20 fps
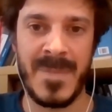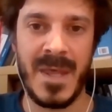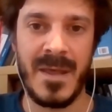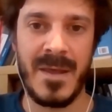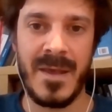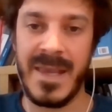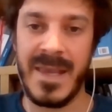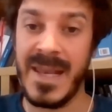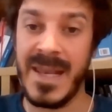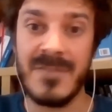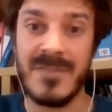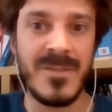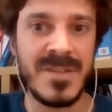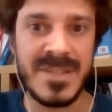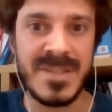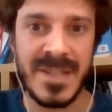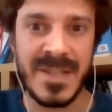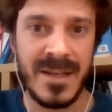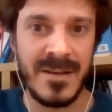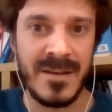11
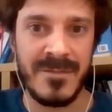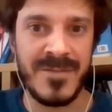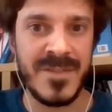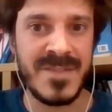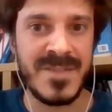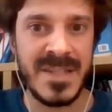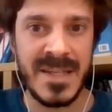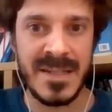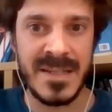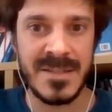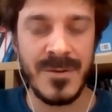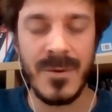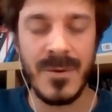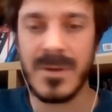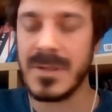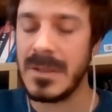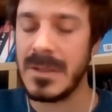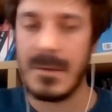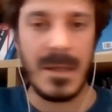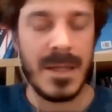till 15 years old.
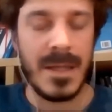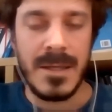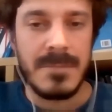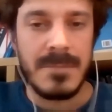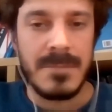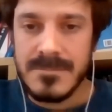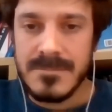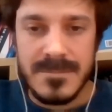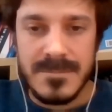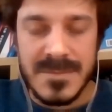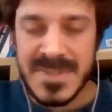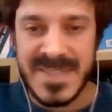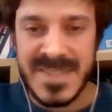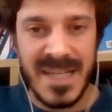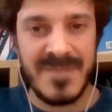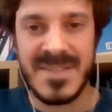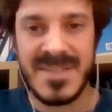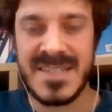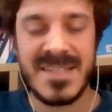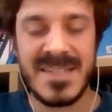
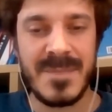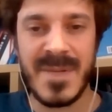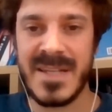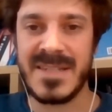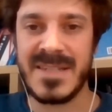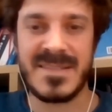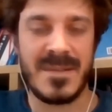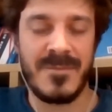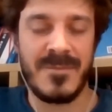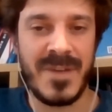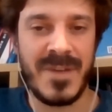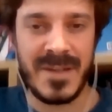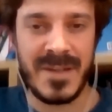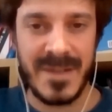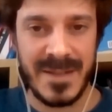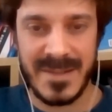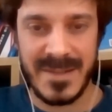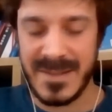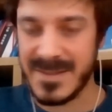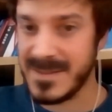Self-discipline is something
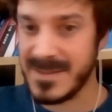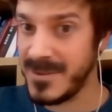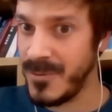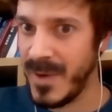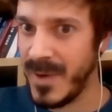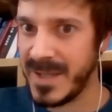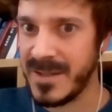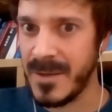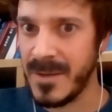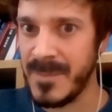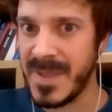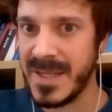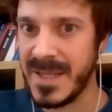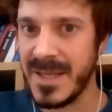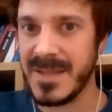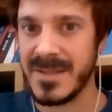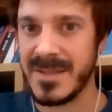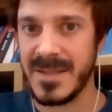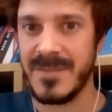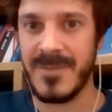that is quite
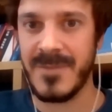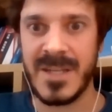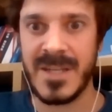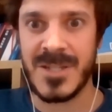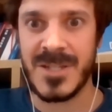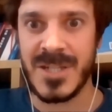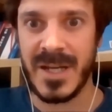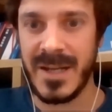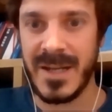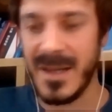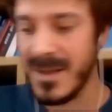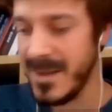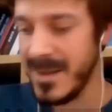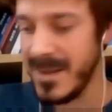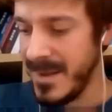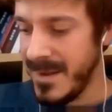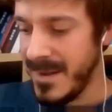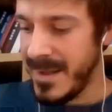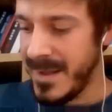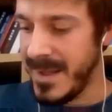complicated, even in China,
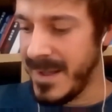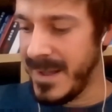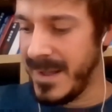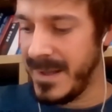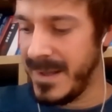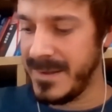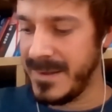and